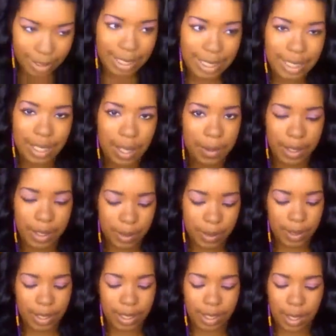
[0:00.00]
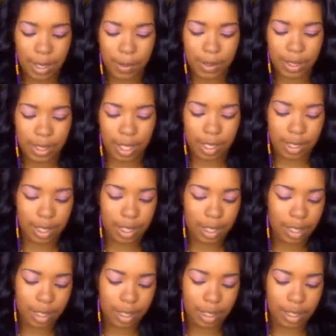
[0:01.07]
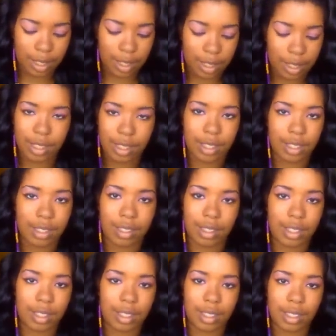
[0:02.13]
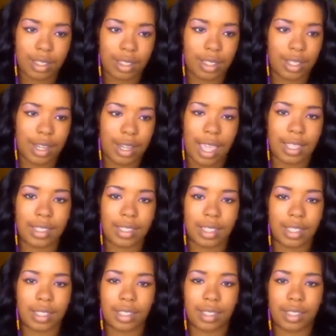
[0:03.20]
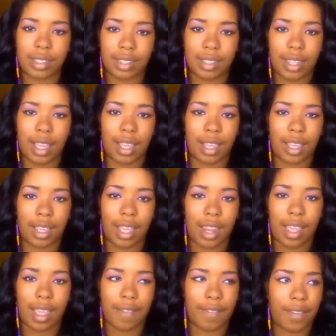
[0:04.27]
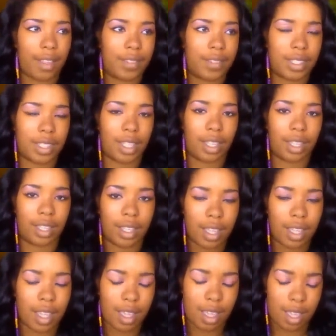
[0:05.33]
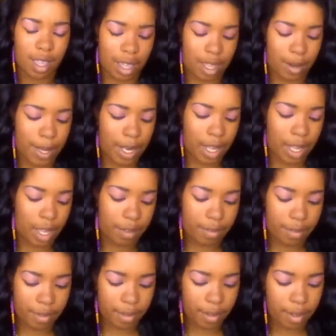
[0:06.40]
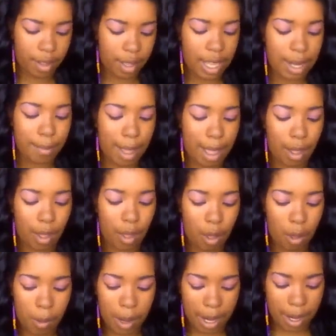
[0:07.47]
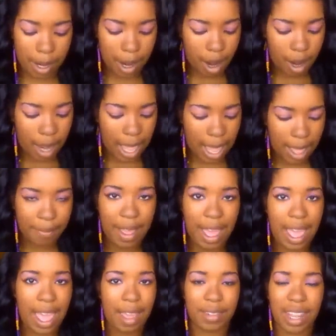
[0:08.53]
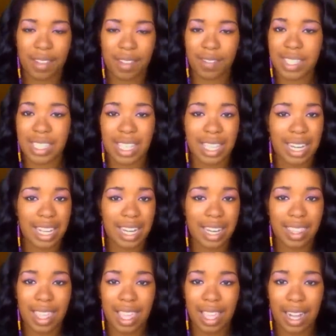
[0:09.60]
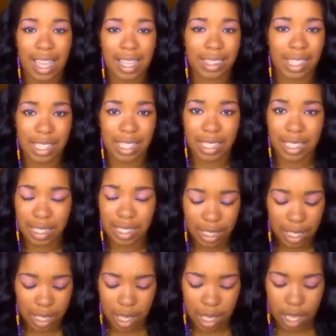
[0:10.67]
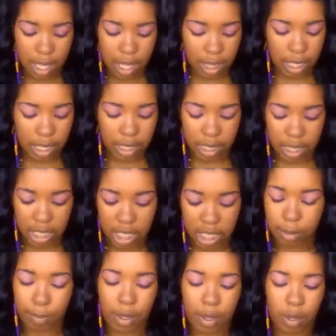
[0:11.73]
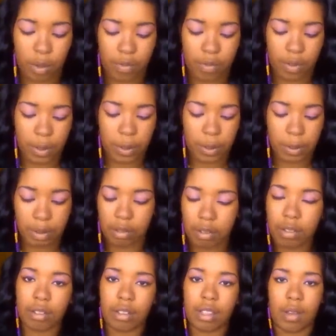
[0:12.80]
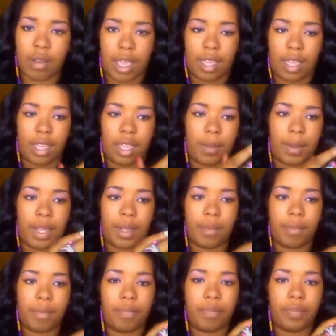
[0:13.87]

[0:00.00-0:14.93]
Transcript: This, so, this one is so disgusting. This is the nastiest thing I have ever seen in my life. In my whole entire life, I have never seen anything like this. This is just beautiful. Okay, here we go.